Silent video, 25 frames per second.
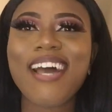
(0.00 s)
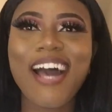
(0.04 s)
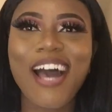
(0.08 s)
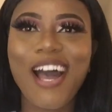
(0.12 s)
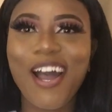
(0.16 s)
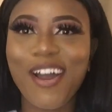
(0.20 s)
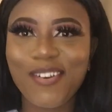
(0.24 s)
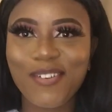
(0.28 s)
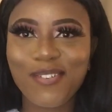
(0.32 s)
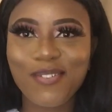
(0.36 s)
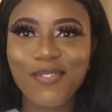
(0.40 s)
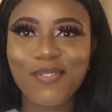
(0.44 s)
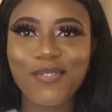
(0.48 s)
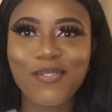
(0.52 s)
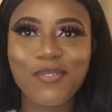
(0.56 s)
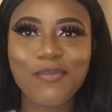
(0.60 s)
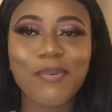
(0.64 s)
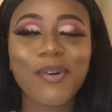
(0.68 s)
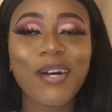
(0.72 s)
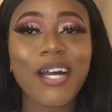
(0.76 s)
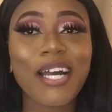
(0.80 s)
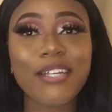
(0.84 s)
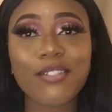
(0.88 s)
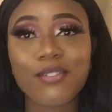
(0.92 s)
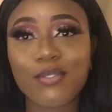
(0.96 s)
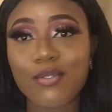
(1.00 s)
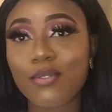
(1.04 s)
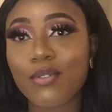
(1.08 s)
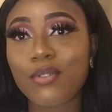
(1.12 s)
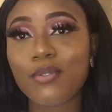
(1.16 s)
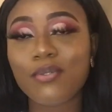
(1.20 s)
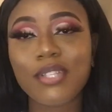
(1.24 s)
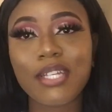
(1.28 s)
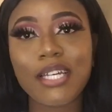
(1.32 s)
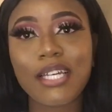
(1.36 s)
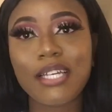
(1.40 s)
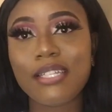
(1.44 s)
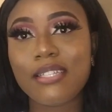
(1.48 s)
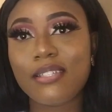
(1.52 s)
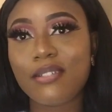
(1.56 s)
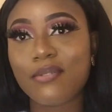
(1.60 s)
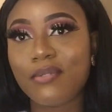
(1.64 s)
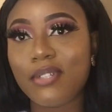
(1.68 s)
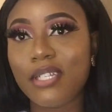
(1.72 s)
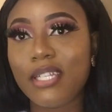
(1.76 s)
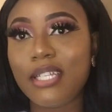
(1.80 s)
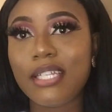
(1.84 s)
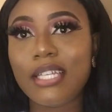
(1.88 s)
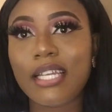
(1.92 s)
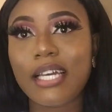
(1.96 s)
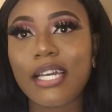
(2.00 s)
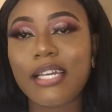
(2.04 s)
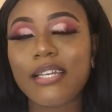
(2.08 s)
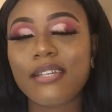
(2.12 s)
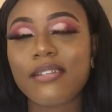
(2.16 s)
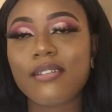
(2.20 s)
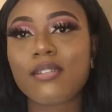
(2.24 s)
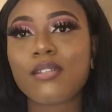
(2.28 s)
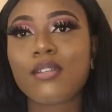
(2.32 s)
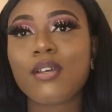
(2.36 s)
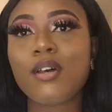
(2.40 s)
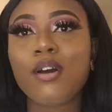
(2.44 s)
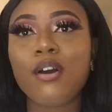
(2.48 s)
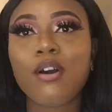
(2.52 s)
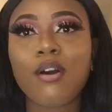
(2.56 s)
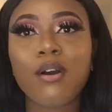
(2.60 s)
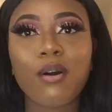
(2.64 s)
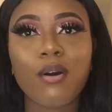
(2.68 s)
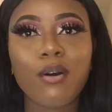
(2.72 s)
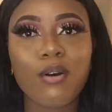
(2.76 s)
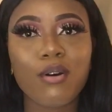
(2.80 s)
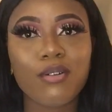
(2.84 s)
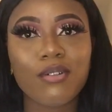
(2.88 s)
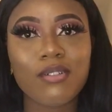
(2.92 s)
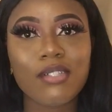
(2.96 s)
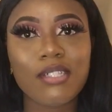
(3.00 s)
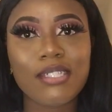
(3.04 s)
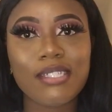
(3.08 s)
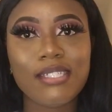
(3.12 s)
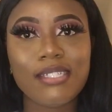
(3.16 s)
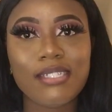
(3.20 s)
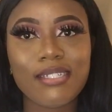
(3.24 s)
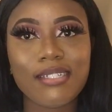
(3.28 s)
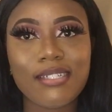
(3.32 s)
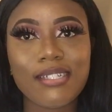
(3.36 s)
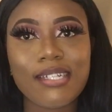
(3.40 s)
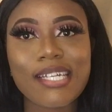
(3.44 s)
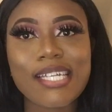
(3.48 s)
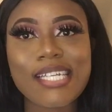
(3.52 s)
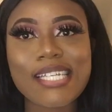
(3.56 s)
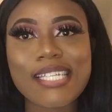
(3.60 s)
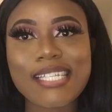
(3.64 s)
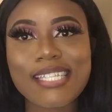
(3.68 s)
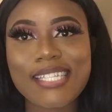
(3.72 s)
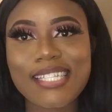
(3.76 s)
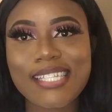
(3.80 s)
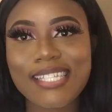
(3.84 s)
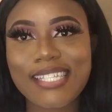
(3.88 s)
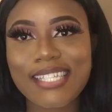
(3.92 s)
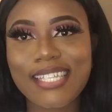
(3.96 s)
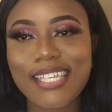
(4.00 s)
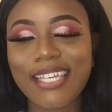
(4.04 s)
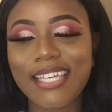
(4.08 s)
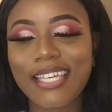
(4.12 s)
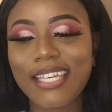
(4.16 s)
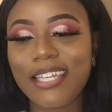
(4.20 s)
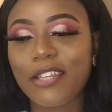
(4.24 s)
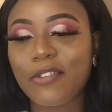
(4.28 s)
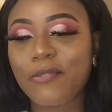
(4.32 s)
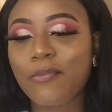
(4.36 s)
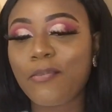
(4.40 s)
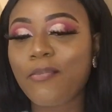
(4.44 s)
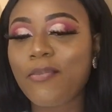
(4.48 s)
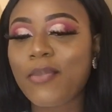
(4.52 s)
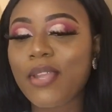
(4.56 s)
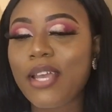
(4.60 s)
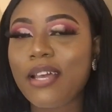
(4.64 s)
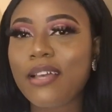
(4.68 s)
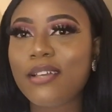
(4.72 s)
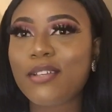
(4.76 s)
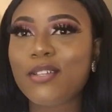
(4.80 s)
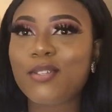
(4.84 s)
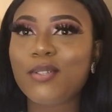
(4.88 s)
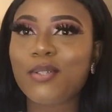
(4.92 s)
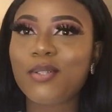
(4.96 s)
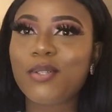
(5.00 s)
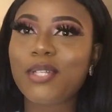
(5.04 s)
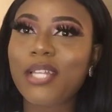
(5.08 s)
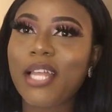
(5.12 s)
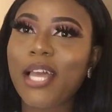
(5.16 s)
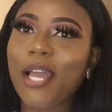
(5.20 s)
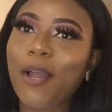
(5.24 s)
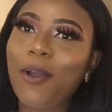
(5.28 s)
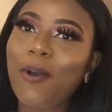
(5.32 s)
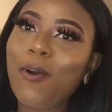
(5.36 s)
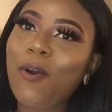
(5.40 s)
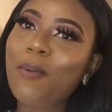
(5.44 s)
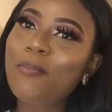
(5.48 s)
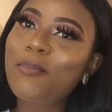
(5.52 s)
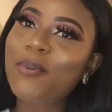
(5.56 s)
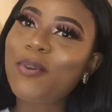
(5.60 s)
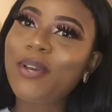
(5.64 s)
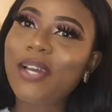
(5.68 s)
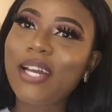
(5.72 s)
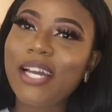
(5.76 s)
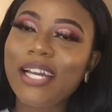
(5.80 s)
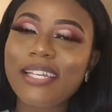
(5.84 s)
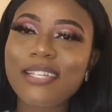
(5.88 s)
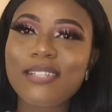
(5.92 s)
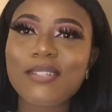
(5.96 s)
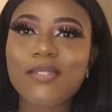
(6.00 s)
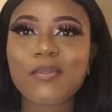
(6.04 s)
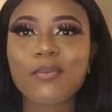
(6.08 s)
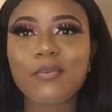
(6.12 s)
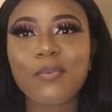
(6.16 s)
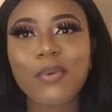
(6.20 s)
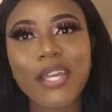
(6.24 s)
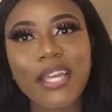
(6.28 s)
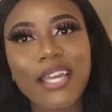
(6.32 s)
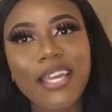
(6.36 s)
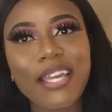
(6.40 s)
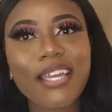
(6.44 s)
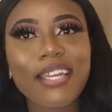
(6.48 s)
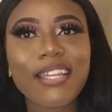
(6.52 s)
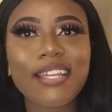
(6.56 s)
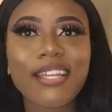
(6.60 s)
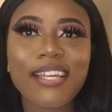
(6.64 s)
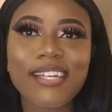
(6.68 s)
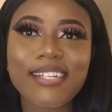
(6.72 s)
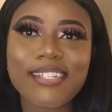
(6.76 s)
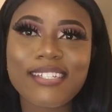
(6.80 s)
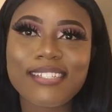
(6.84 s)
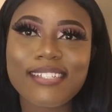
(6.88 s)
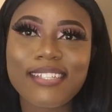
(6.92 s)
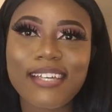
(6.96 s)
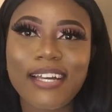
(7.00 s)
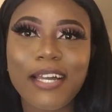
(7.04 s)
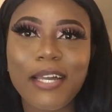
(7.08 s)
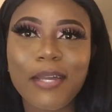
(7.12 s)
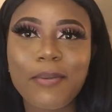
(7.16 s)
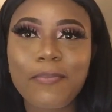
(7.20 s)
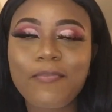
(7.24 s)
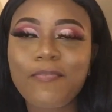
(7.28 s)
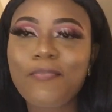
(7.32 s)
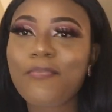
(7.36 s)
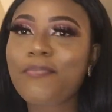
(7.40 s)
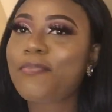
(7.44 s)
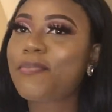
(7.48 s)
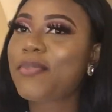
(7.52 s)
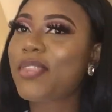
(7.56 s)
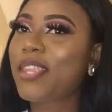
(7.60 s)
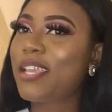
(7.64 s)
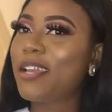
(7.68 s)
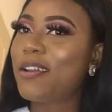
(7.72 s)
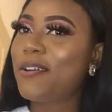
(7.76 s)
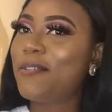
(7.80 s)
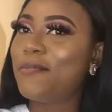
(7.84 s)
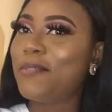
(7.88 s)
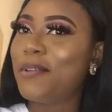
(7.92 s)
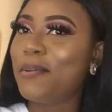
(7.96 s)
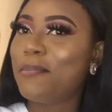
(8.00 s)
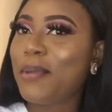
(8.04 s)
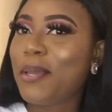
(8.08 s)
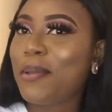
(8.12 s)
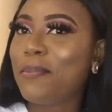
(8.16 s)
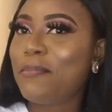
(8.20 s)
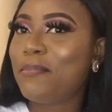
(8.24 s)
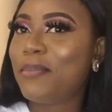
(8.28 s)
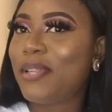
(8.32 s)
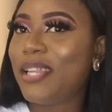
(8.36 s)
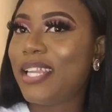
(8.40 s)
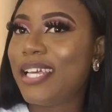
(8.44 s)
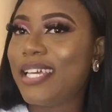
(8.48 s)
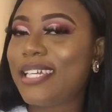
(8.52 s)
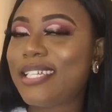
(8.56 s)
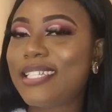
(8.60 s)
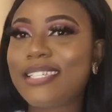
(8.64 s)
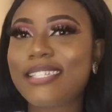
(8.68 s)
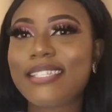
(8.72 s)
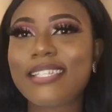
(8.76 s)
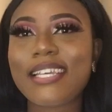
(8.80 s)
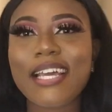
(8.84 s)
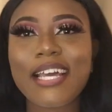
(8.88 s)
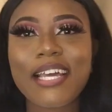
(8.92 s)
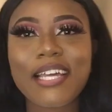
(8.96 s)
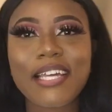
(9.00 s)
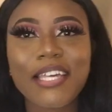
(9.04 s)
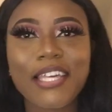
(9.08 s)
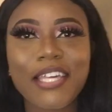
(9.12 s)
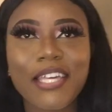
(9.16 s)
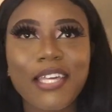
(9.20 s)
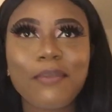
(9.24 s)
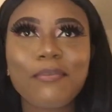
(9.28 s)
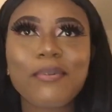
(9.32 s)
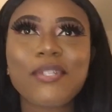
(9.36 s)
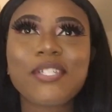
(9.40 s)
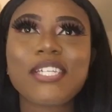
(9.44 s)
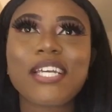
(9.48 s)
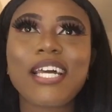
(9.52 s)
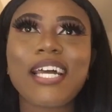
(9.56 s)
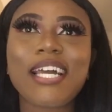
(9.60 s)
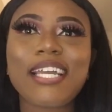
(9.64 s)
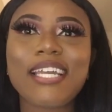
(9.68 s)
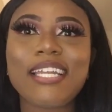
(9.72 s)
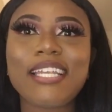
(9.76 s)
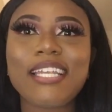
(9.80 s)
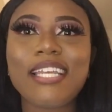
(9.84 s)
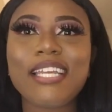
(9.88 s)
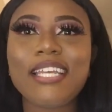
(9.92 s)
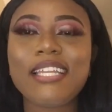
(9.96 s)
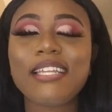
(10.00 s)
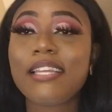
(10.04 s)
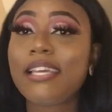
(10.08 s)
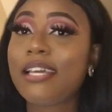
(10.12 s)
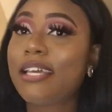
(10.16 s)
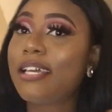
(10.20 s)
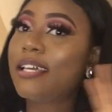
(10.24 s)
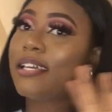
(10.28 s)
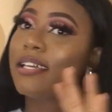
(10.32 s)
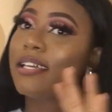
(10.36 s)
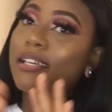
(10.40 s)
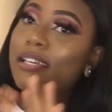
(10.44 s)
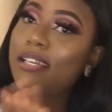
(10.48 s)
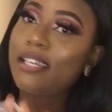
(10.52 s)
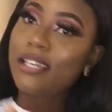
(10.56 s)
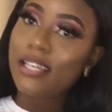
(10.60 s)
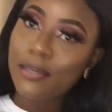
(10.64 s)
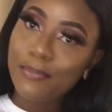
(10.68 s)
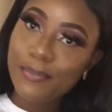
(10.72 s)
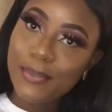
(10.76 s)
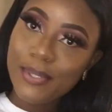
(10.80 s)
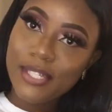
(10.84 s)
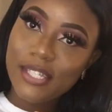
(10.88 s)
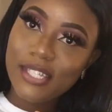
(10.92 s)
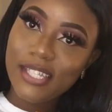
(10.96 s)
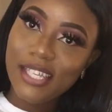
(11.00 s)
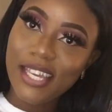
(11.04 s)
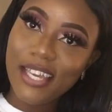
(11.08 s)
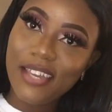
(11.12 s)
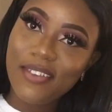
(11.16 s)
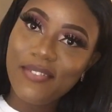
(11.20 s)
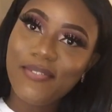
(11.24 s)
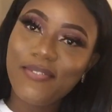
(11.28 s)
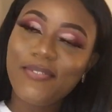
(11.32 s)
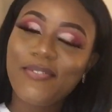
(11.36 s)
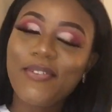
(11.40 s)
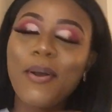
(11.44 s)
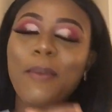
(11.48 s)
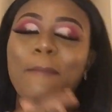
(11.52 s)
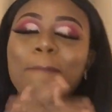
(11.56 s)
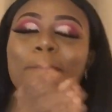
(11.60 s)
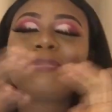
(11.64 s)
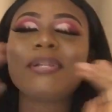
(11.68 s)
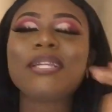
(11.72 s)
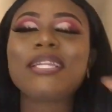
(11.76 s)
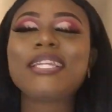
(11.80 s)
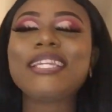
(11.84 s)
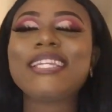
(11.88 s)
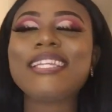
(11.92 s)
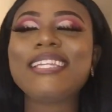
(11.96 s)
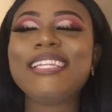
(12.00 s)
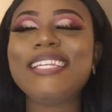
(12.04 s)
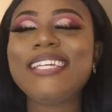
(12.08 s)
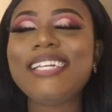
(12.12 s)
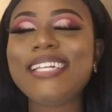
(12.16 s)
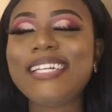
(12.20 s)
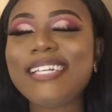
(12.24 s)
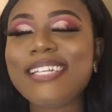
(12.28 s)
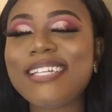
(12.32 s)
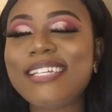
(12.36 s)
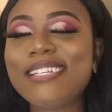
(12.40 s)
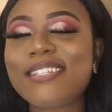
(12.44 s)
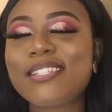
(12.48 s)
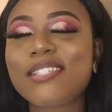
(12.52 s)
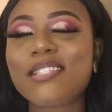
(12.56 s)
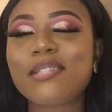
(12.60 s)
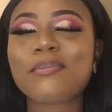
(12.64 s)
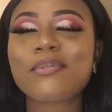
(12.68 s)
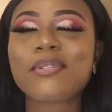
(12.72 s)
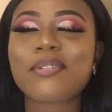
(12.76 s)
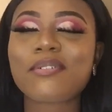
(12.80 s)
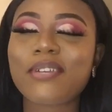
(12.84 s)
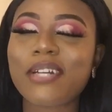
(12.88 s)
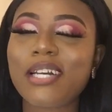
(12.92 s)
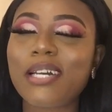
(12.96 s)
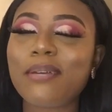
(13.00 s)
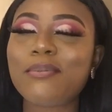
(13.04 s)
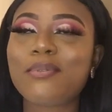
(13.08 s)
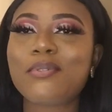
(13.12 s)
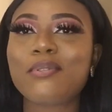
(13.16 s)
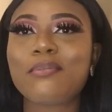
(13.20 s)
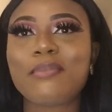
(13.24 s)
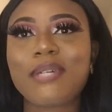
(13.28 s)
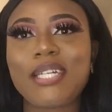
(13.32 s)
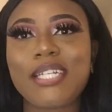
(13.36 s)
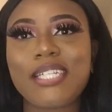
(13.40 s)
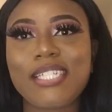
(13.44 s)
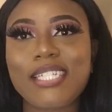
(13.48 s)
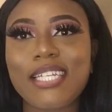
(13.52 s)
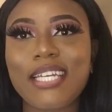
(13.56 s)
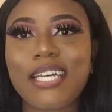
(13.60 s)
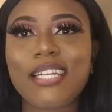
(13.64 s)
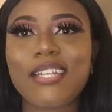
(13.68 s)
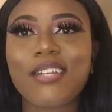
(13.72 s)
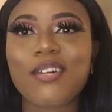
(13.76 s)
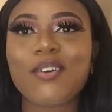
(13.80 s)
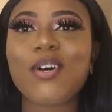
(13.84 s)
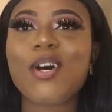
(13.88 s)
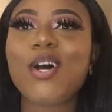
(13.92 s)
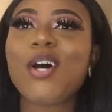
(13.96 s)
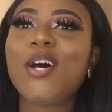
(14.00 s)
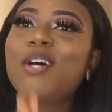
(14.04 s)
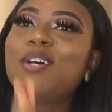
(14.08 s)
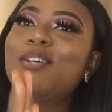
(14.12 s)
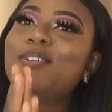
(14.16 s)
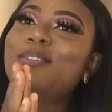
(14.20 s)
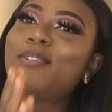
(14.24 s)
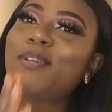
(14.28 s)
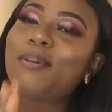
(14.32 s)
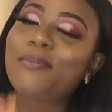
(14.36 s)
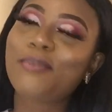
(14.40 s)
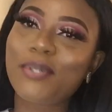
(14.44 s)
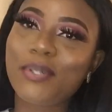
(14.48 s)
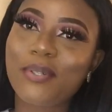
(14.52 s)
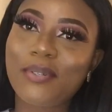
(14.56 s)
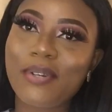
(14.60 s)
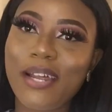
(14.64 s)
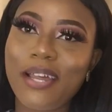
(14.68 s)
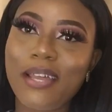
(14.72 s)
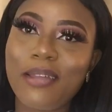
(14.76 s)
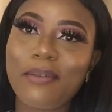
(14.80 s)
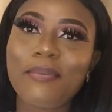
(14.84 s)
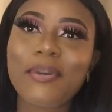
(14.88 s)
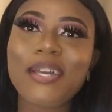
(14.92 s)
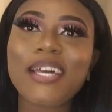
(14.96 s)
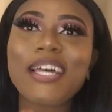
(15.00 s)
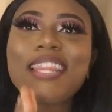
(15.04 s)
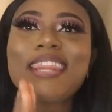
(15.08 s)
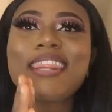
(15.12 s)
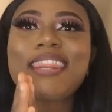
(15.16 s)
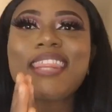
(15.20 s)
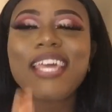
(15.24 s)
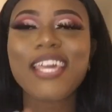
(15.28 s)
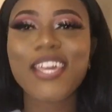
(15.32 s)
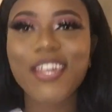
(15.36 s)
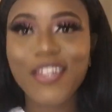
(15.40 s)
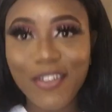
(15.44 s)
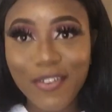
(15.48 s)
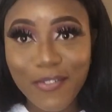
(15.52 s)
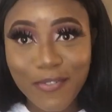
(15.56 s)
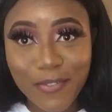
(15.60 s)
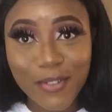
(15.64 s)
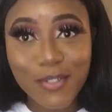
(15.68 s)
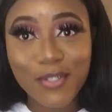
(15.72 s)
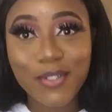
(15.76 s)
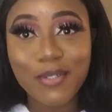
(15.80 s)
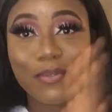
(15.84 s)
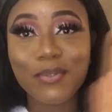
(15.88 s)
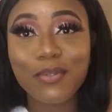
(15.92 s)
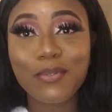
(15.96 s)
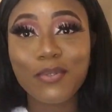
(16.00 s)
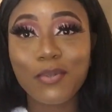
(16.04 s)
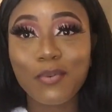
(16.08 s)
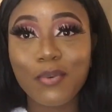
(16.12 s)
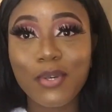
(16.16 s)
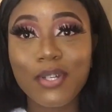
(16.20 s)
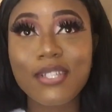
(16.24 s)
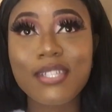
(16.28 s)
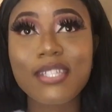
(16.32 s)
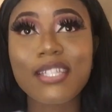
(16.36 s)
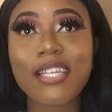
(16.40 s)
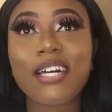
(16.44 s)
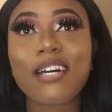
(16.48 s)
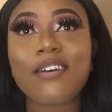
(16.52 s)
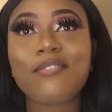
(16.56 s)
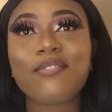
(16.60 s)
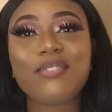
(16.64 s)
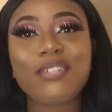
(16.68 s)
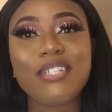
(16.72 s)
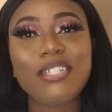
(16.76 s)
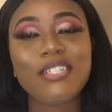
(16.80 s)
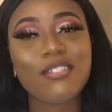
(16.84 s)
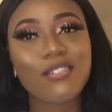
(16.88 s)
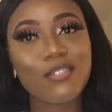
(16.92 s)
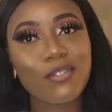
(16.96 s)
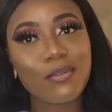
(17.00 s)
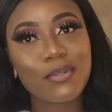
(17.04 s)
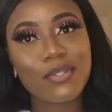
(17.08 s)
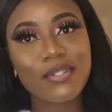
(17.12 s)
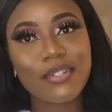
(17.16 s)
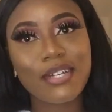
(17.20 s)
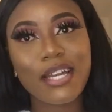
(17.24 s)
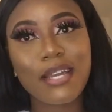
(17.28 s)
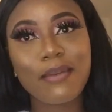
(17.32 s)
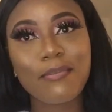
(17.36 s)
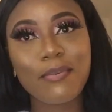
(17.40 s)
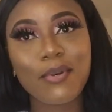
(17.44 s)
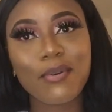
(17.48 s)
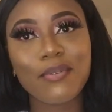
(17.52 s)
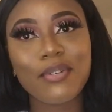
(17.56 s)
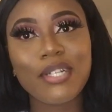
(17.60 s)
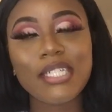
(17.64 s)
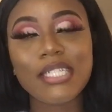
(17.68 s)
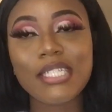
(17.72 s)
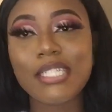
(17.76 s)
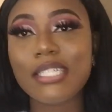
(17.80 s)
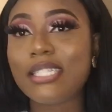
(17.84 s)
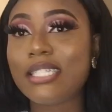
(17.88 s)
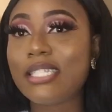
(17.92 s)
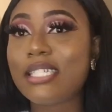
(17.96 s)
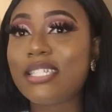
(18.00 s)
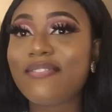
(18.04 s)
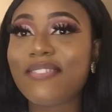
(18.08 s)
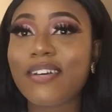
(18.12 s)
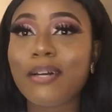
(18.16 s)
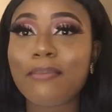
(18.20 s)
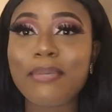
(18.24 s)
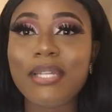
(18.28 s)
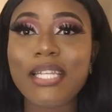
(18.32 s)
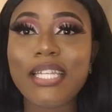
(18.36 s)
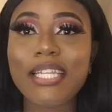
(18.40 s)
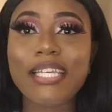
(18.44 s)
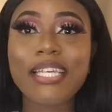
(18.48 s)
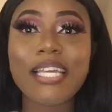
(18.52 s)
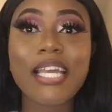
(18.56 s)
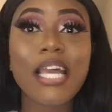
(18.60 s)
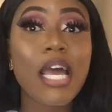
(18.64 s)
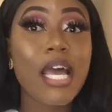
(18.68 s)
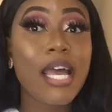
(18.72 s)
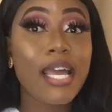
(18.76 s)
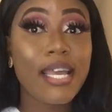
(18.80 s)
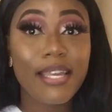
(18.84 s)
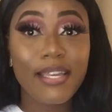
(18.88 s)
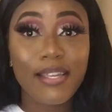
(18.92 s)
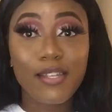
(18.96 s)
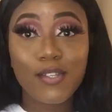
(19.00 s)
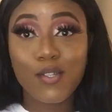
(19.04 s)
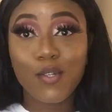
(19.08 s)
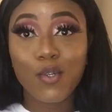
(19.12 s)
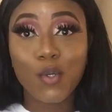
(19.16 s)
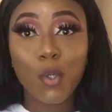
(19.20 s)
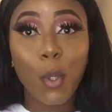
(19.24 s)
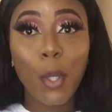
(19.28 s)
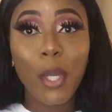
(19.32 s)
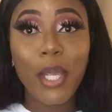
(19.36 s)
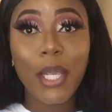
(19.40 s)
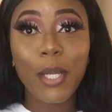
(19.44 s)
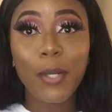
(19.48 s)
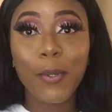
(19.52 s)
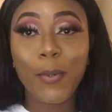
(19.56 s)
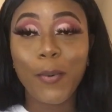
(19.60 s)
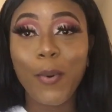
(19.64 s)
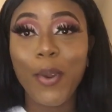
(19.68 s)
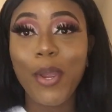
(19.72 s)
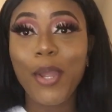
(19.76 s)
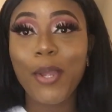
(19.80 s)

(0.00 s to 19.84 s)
I don't know, but I do know that it's really nice on the skin. So till I come you guys way again next time, remain blessed, keep shining, keep safe. Please subscribe to my channel. Subscribe. Thank you for the ones that have already subscribed already. This family is growing.